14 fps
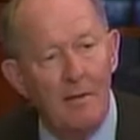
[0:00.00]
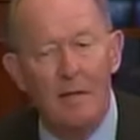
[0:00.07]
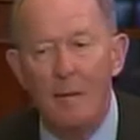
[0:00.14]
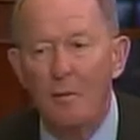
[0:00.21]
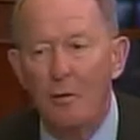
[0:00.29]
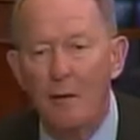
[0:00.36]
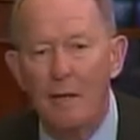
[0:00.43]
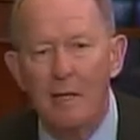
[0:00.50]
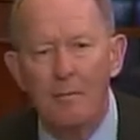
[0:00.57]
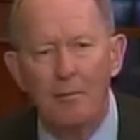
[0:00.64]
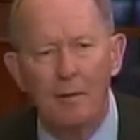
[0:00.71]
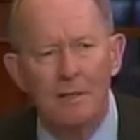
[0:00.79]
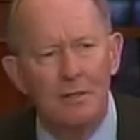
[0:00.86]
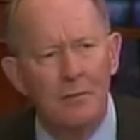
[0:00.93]
the Democratic
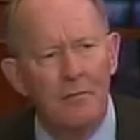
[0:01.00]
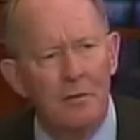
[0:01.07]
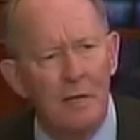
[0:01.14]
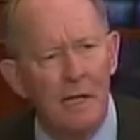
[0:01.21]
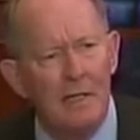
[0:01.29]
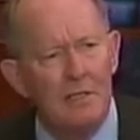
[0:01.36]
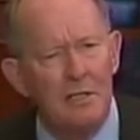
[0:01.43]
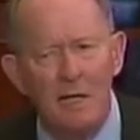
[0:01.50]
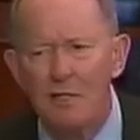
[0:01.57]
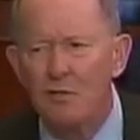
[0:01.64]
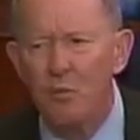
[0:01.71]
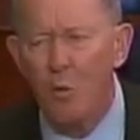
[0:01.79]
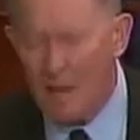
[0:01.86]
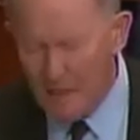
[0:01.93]
President of the United
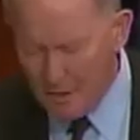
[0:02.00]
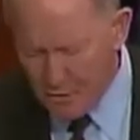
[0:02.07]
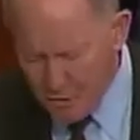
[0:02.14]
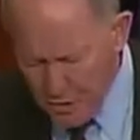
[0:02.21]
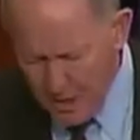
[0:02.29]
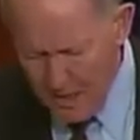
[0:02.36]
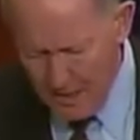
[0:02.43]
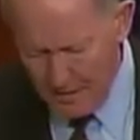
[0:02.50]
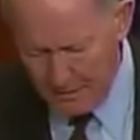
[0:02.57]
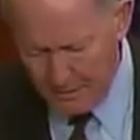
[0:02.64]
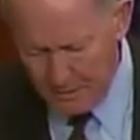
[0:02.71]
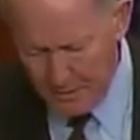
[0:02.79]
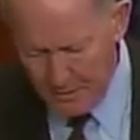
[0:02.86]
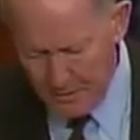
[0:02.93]
States. What has
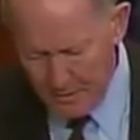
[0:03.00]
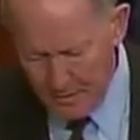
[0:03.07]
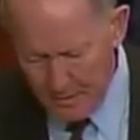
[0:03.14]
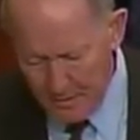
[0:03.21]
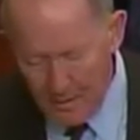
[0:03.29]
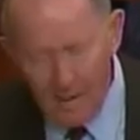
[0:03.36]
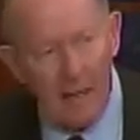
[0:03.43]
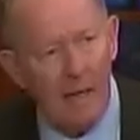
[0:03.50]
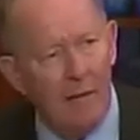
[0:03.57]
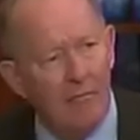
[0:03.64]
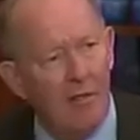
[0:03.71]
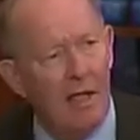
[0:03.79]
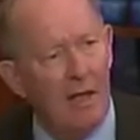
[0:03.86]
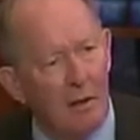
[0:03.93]
changed?
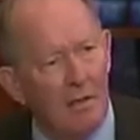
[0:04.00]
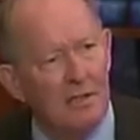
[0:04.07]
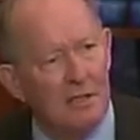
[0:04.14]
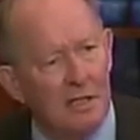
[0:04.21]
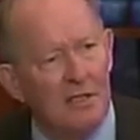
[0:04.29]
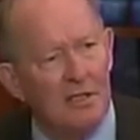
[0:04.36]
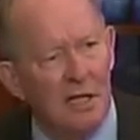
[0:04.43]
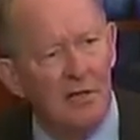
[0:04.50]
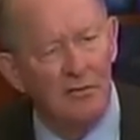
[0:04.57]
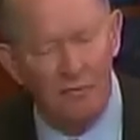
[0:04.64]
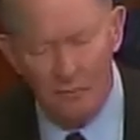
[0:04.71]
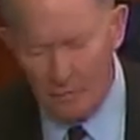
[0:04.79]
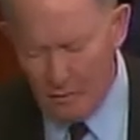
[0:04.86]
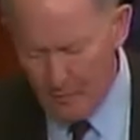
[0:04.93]
If they are
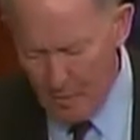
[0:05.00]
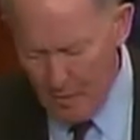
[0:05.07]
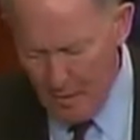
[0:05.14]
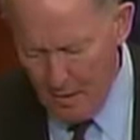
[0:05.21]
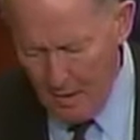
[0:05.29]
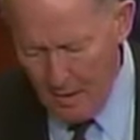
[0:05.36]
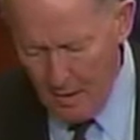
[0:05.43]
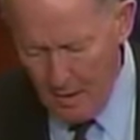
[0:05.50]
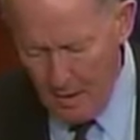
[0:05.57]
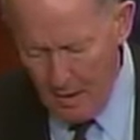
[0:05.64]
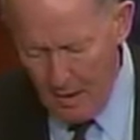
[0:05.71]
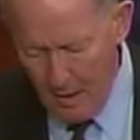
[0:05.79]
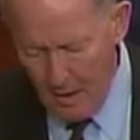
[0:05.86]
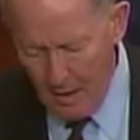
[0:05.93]
successful,
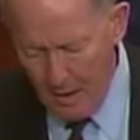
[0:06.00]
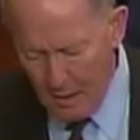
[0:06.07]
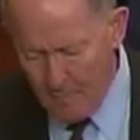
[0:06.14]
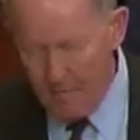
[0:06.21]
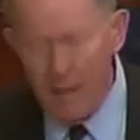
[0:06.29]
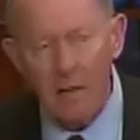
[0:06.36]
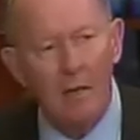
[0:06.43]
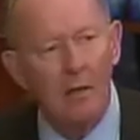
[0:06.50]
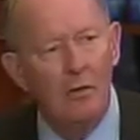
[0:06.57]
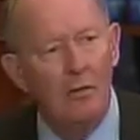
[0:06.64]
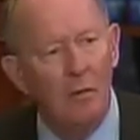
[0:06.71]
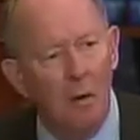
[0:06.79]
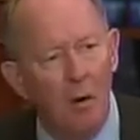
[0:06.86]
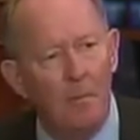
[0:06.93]
an American
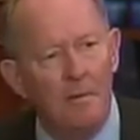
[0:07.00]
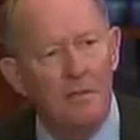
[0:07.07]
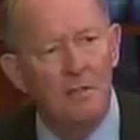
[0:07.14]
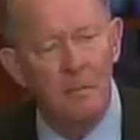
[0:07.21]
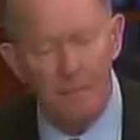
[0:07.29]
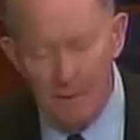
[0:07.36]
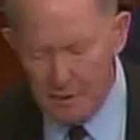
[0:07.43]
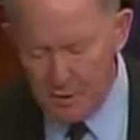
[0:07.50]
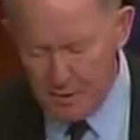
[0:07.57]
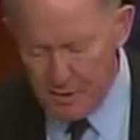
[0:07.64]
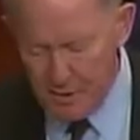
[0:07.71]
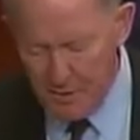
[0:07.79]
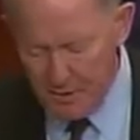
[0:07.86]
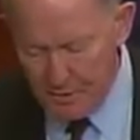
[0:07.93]
who opens a
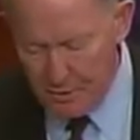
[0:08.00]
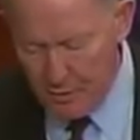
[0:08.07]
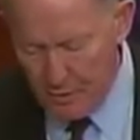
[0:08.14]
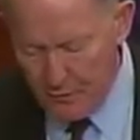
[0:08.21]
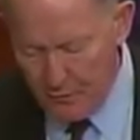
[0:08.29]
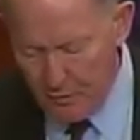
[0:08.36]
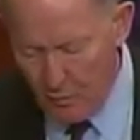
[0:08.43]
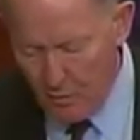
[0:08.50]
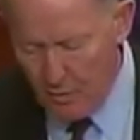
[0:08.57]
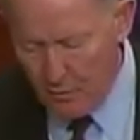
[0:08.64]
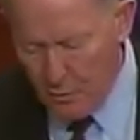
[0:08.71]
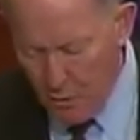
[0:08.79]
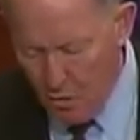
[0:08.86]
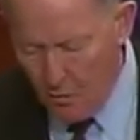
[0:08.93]
business in this country
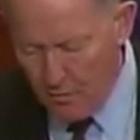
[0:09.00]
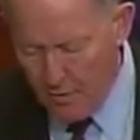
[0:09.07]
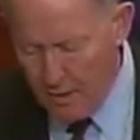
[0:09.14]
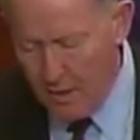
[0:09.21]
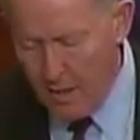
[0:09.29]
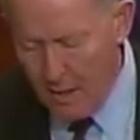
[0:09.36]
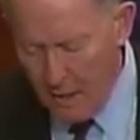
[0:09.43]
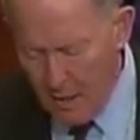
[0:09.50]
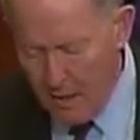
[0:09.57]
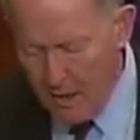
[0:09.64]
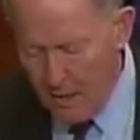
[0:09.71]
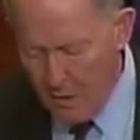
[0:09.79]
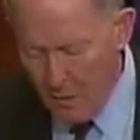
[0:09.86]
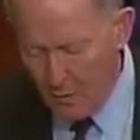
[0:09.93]
will know that
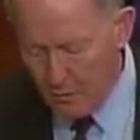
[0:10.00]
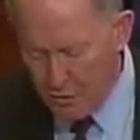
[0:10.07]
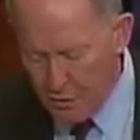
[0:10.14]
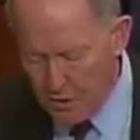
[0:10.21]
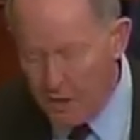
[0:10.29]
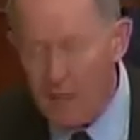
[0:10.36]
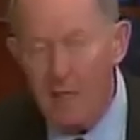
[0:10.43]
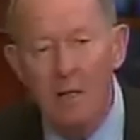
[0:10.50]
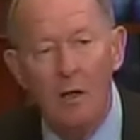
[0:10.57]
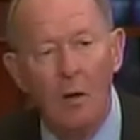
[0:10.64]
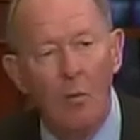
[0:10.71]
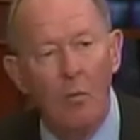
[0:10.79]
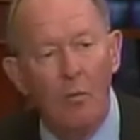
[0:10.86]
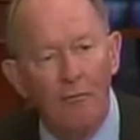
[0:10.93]
he or she
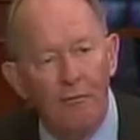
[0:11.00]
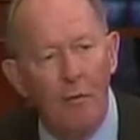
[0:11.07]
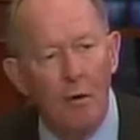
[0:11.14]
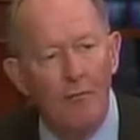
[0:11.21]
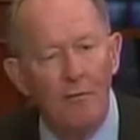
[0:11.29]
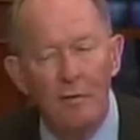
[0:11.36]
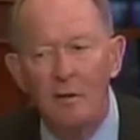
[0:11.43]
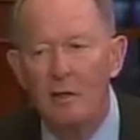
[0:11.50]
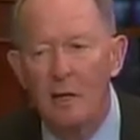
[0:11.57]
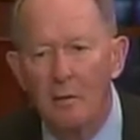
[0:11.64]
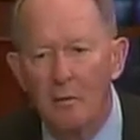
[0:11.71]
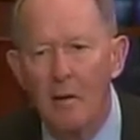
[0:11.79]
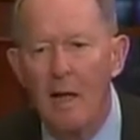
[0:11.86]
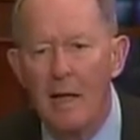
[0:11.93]
will forfeit
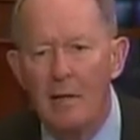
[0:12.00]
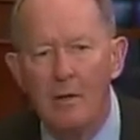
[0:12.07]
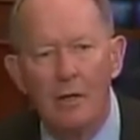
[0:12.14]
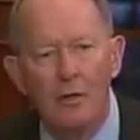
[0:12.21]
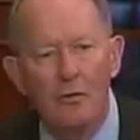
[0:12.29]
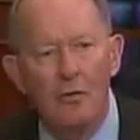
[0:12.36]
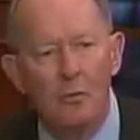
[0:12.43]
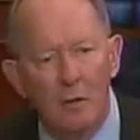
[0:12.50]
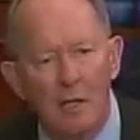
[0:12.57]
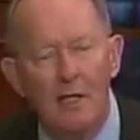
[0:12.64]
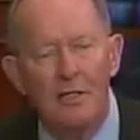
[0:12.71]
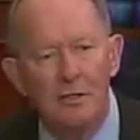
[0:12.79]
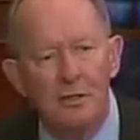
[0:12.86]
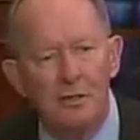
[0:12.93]
their right to
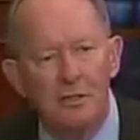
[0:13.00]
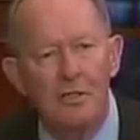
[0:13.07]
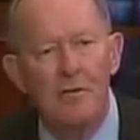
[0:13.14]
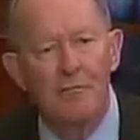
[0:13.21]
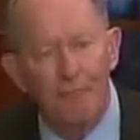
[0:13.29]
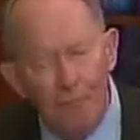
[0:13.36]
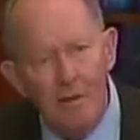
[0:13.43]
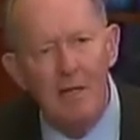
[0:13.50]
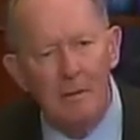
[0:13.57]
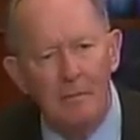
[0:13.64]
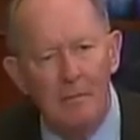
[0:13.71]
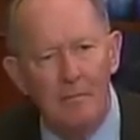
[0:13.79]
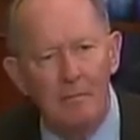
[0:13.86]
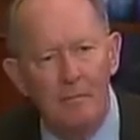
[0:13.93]
religious
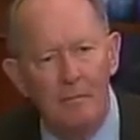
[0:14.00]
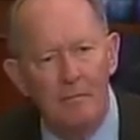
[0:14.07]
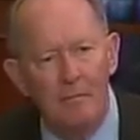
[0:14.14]
freedom.